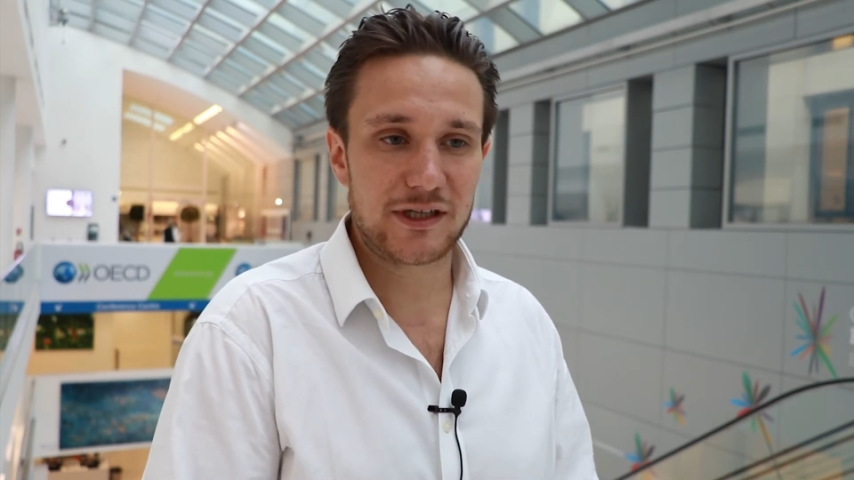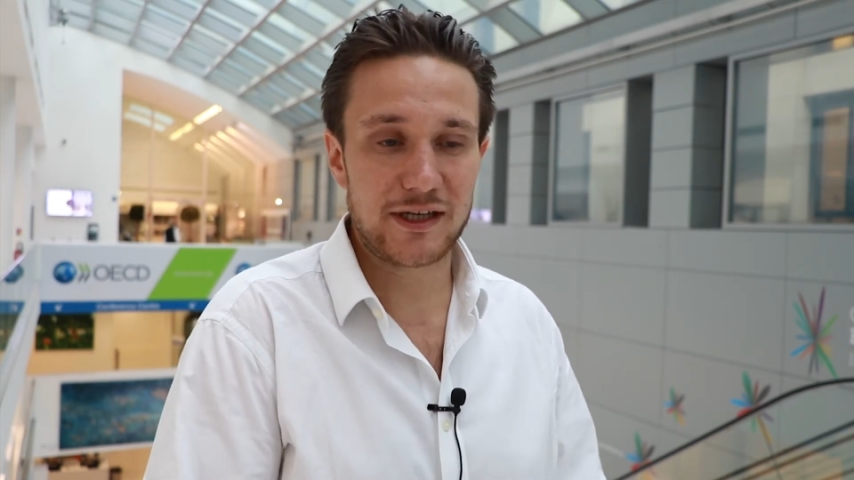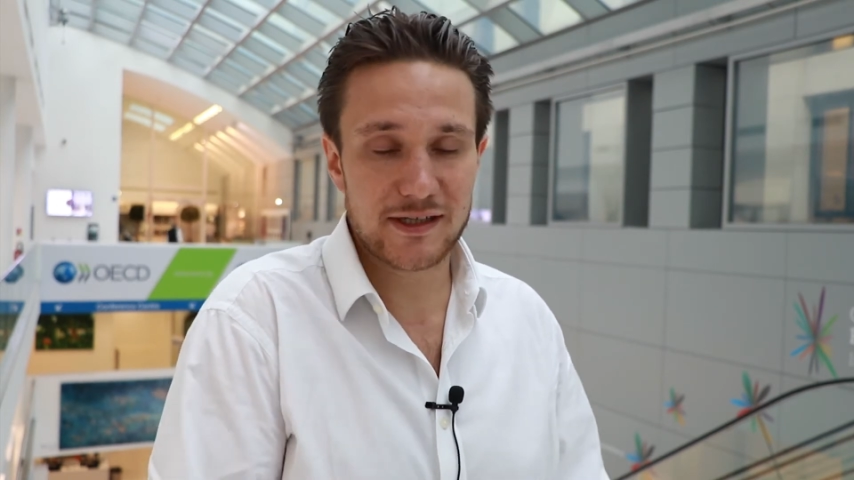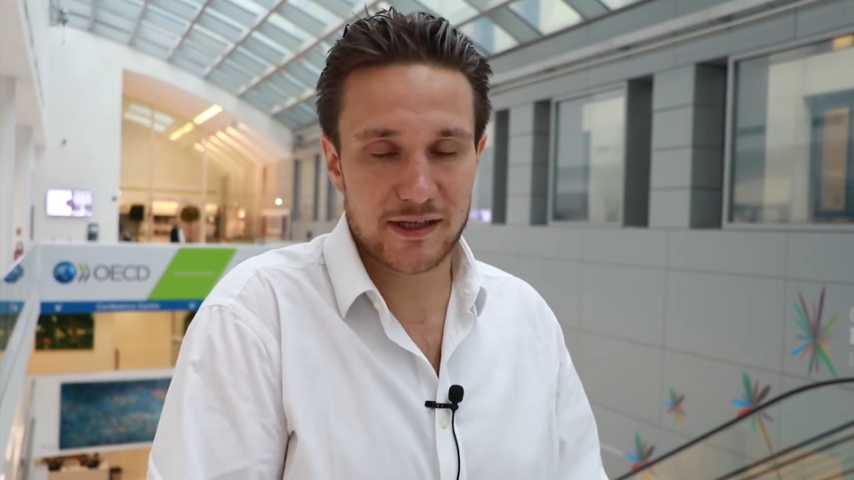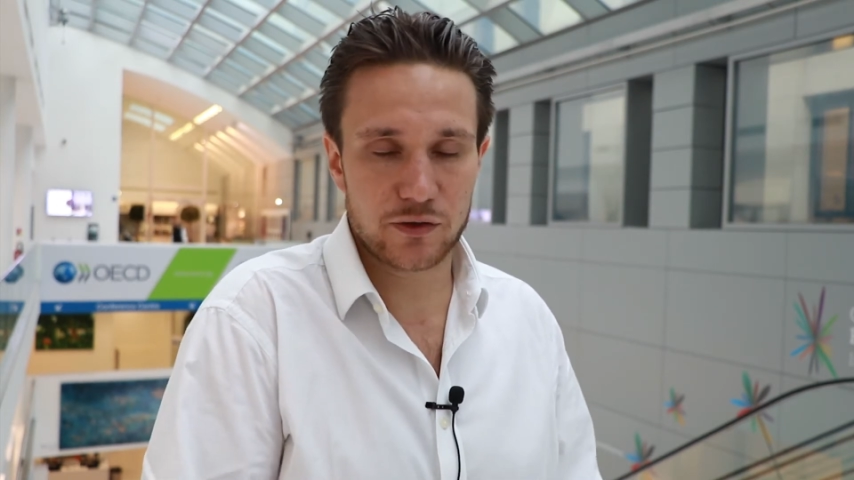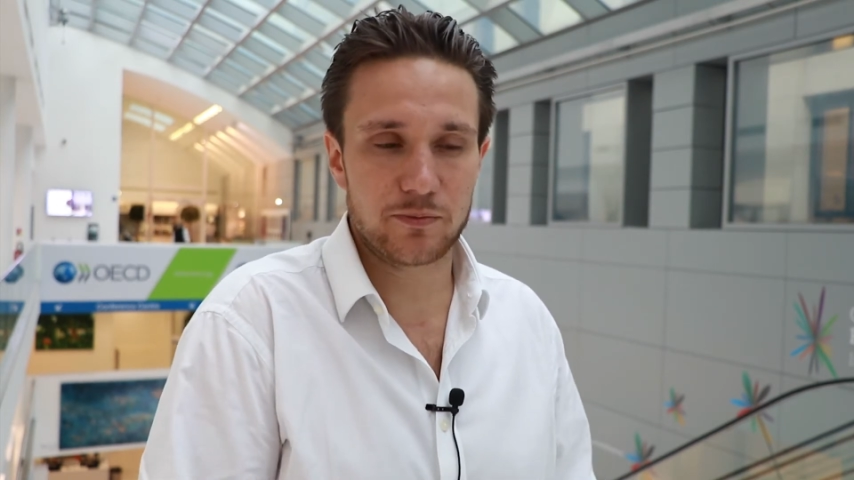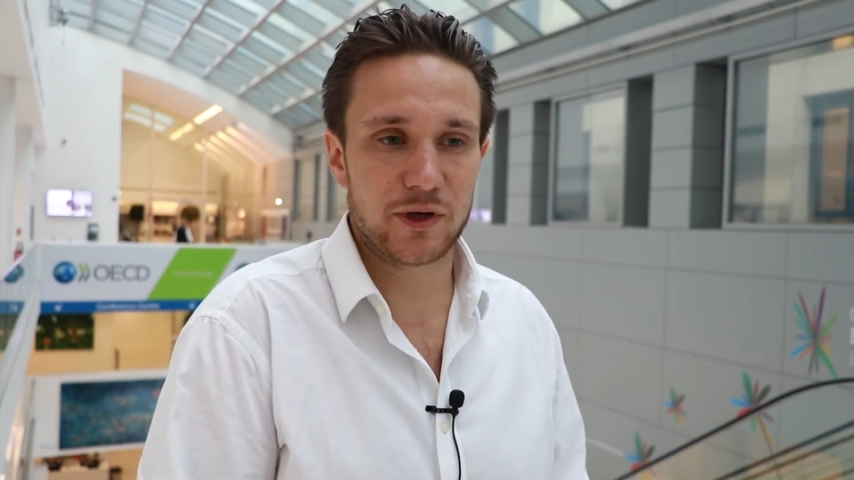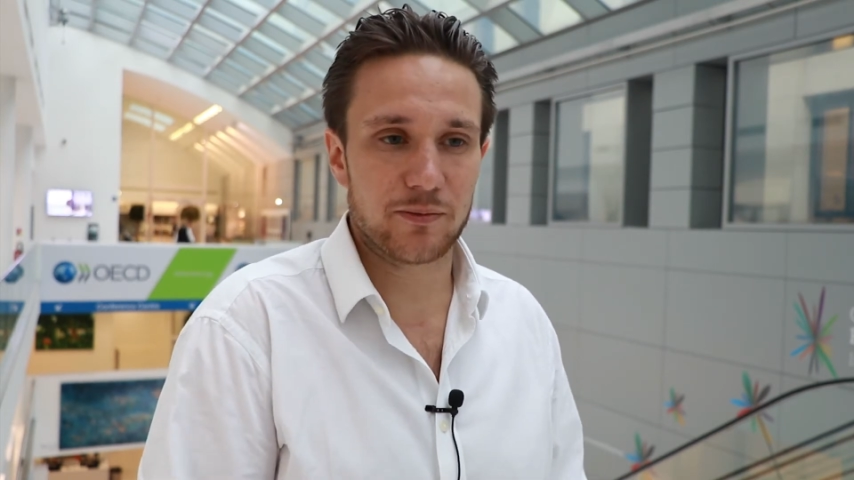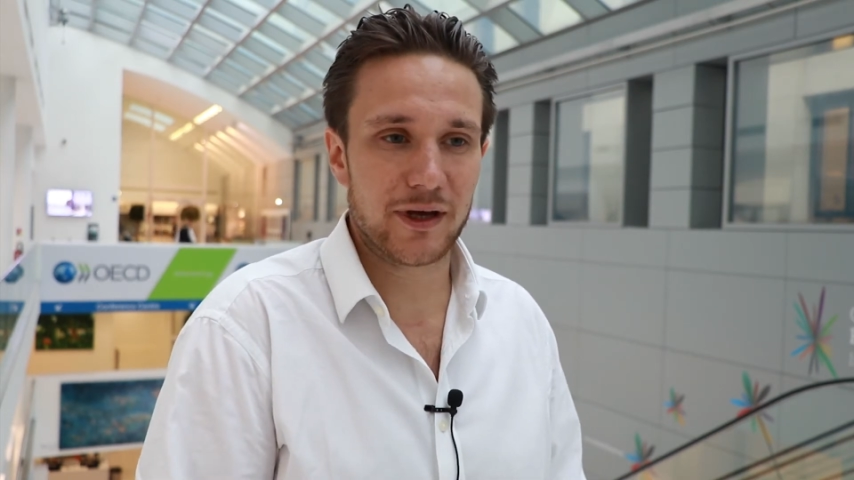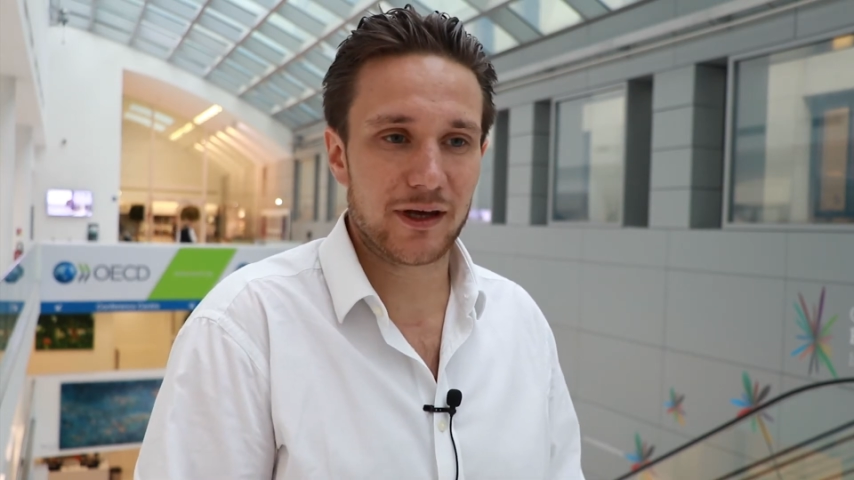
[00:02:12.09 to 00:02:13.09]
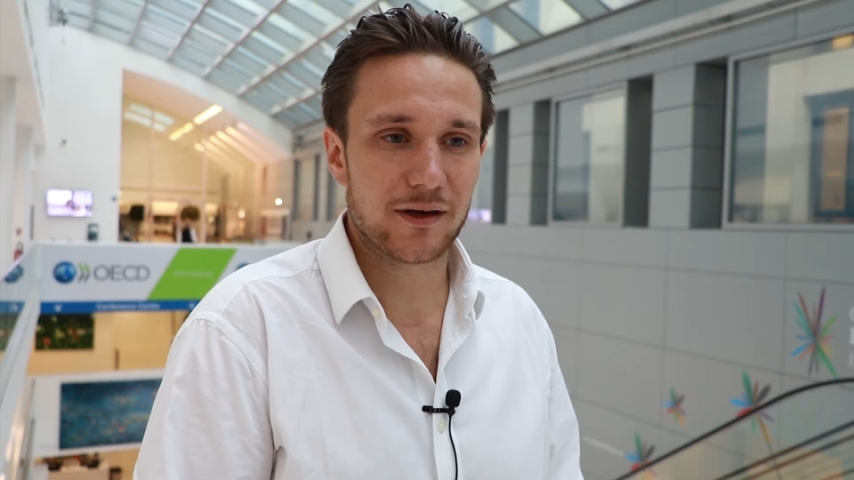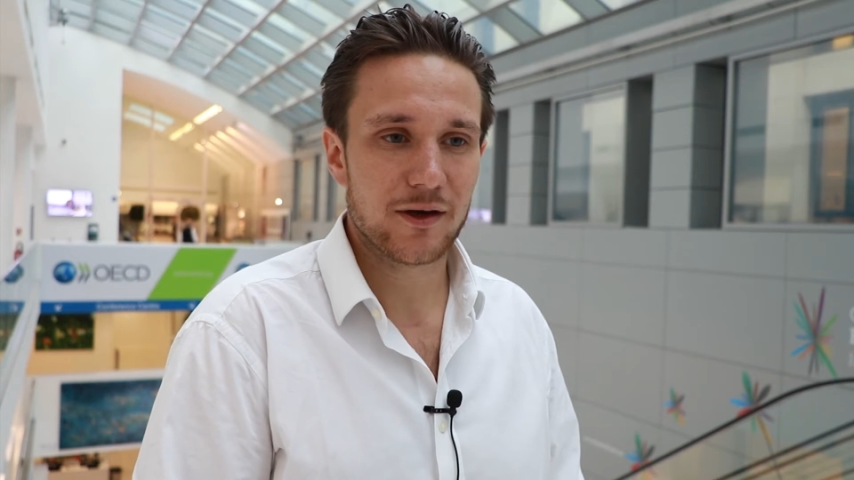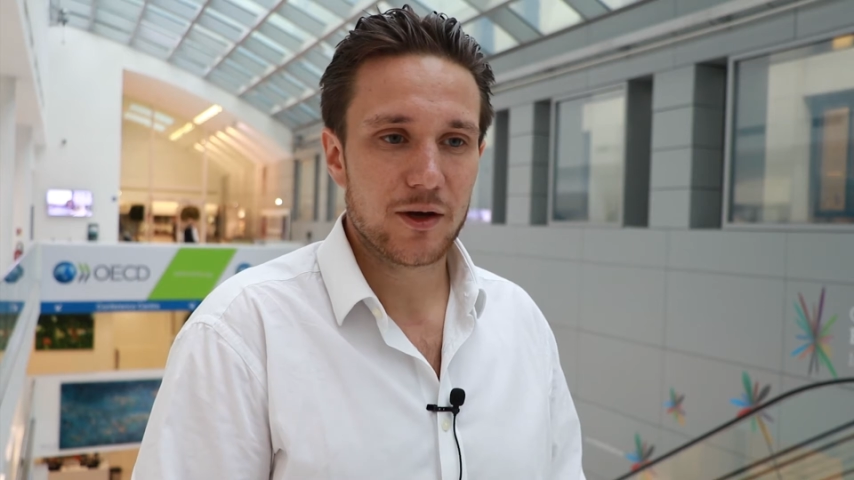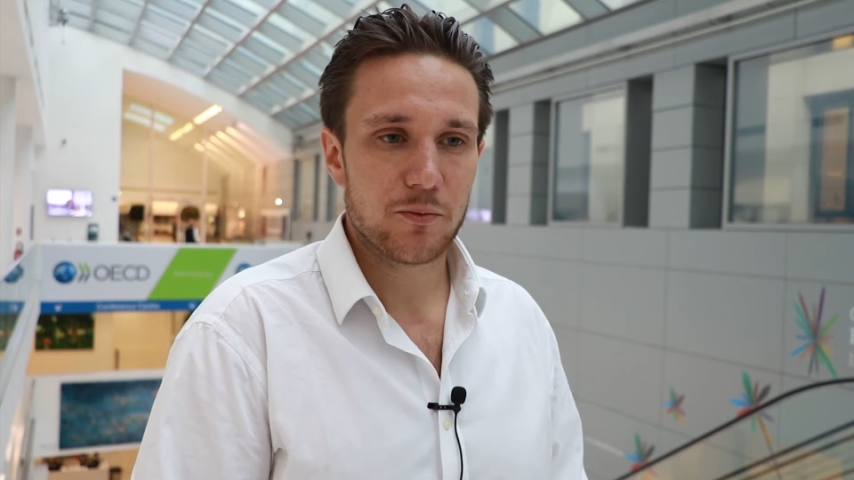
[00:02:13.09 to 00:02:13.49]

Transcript: yes, I should be a bank,